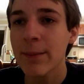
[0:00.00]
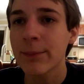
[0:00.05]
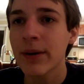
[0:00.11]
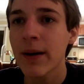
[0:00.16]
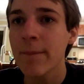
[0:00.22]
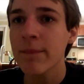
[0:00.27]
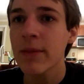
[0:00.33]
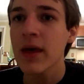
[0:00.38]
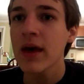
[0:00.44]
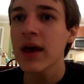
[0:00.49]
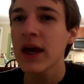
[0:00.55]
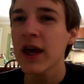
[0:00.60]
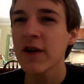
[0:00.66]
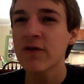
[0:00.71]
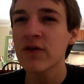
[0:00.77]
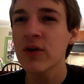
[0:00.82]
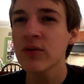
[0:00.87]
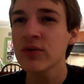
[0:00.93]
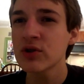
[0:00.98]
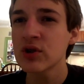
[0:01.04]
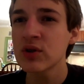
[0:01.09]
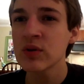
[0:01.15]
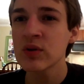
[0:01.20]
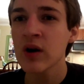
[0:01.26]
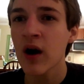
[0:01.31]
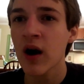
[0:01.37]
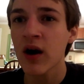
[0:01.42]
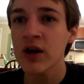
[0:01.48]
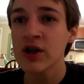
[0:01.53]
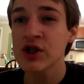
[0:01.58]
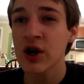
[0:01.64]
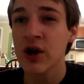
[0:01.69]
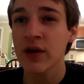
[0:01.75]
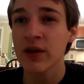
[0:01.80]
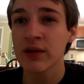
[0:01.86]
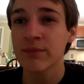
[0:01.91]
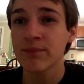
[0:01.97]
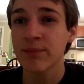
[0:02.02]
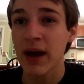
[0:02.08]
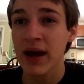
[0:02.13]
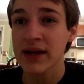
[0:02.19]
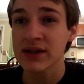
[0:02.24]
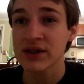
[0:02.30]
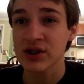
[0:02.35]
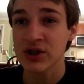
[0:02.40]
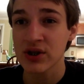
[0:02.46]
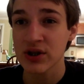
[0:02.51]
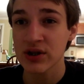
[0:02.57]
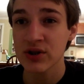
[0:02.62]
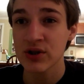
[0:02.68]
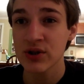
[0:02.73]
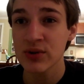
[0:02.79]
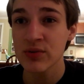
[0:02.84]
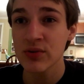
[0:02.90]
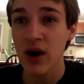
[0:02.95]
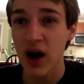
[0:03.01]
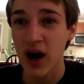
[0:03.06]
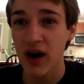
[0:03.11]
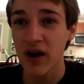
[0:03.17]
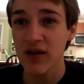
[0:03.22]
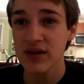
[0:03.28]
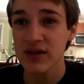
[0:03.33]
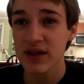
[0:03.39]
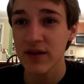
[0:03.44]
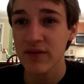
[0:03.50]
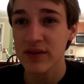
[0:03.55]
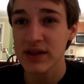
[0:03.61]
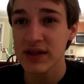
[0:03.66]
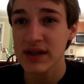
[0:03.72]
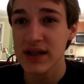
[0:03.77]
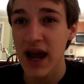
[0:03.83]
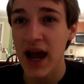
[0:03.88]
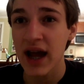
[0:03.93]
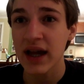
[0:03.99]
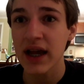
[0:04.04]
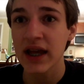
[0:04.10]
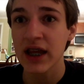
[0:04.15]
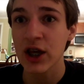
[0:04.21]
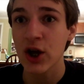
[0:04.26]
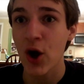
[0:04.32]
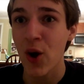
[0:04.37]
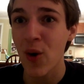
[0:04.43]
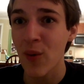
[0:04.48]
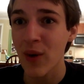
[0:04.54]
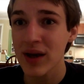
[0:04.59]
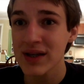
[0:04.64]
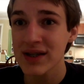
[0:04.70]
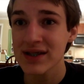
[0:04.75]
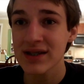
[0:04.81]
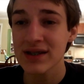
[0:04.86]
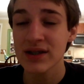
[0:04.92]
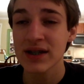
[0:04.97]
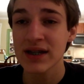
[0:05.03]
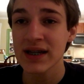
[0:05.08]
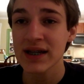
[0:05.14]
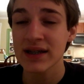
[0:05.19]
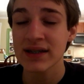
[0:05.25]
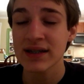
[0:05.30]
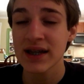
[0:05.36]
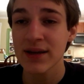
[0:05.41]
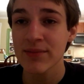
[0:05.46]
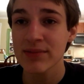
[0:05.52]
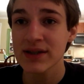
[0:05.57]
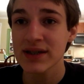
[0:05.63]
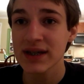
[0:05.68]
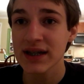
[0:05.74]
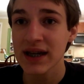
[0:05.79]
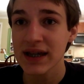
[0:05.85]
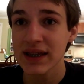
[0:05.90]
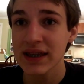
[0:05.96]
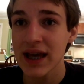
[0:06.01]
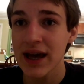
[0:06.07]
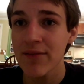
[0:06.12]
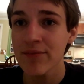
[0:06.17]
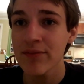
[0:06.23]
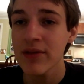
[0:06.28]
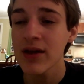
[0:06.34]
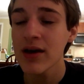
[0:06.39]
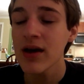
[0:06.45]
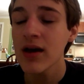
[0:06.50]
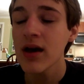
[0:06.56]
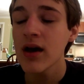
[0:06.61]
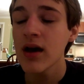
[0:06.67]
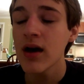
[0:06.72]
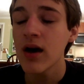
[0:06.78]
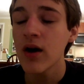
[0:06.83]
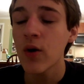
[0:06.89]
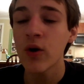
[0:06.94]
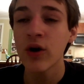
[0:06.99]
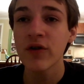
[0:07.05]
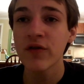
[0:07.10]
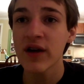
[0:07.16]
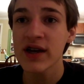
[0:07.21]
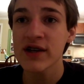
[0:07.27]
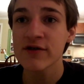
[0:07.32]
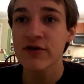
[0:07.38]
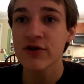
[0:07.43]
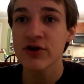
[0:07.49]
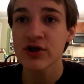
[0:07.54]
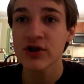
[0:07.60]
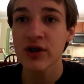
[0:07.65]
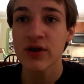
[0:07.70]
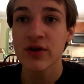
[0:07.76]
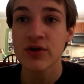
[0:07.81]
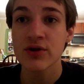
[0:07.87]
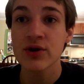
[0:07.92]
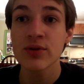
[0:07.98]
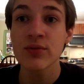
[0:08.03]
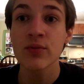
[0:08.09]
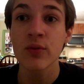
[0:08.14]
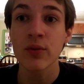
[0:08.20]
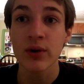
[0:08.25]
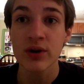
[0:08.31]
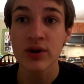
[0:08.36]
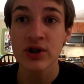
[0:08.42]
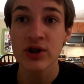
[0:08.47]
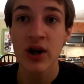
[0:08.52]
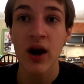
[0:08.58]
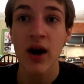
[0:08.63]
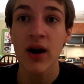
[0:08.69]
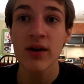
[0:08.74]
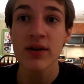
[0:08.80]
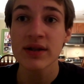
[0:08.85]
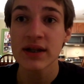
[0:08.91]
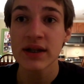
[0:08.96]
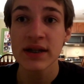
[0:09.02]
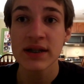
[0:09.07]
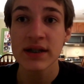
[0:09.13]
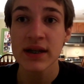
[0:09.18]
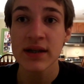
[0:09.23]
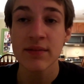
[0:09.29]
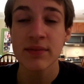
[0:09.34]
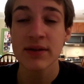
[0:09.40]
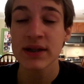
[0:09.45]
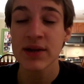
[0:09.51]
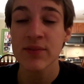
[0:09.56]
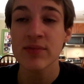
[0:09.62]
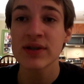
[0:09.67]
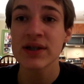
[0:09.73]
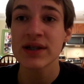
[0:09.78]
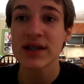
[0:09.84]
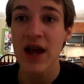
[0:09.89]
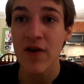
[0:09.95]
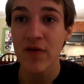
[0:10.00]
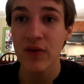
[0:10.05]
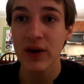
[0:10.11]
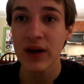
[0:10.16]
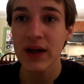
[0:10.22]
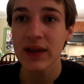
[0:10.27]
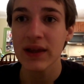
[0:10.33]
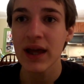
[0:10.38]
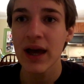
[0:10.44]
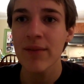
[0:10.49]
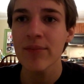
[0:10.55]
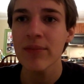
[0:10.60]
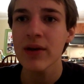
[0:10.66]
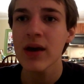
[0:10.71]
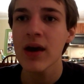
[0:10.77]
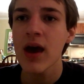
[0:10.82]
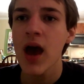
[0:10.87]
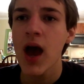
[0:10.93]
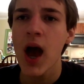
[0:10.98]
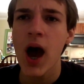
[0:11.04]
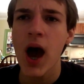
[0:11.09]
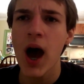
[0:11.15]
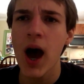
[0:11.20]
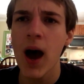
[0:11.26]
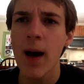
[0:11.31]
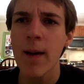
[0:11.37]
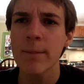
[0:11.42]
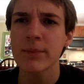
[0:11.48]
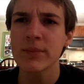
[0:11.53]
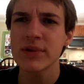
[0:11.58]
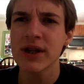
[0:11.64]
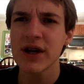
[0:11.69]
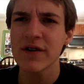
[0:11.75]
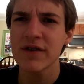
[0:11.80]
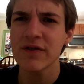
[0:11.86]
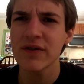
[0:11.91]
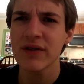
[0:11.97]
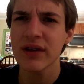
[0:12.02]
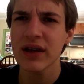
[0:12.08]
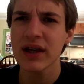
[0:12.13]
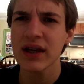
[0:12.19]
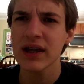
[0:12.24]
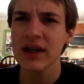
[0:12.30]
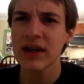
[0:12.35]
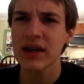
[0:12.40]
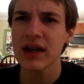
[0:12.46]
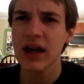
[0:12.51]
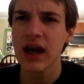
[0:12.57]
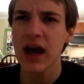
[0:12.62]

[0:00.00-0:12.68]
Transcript: But if those 2 cards are the best 2 cards of his deck and he always seems to get them, or vice versa, they're 2 worst cards and he seems to never get them, definitely